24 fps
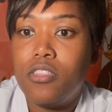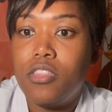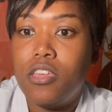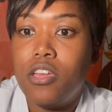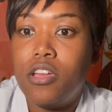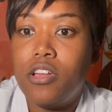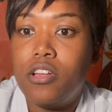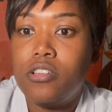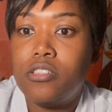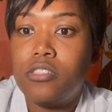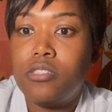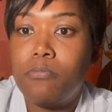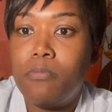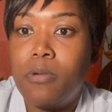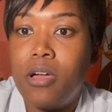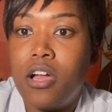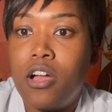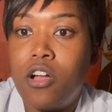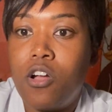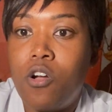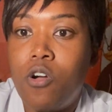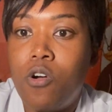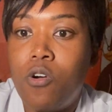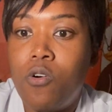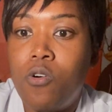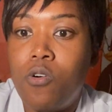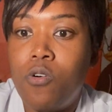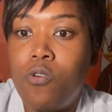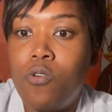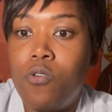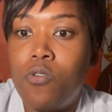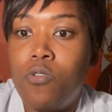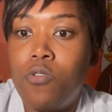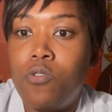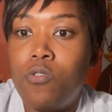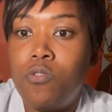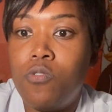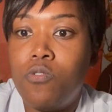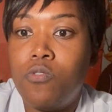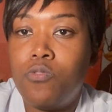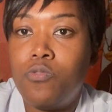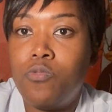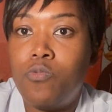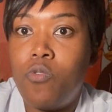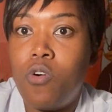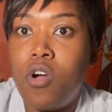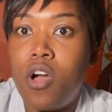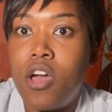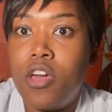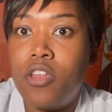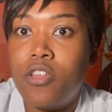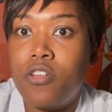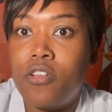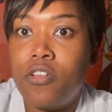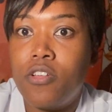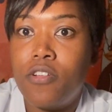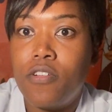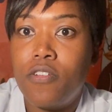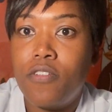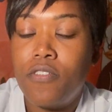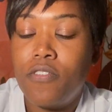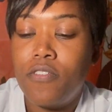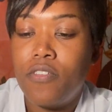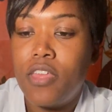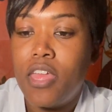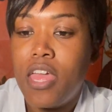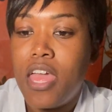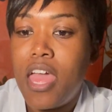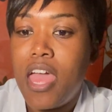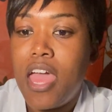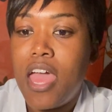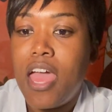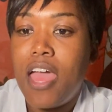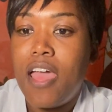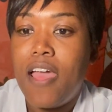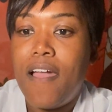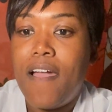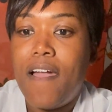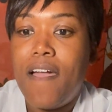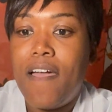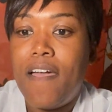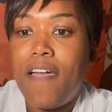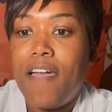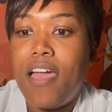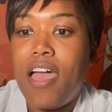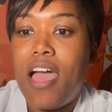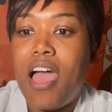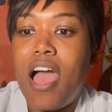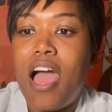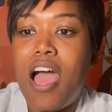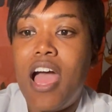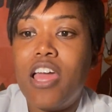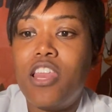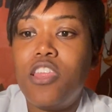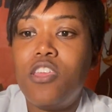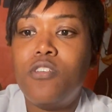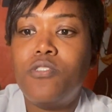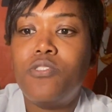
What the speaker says: There's my cold water. How do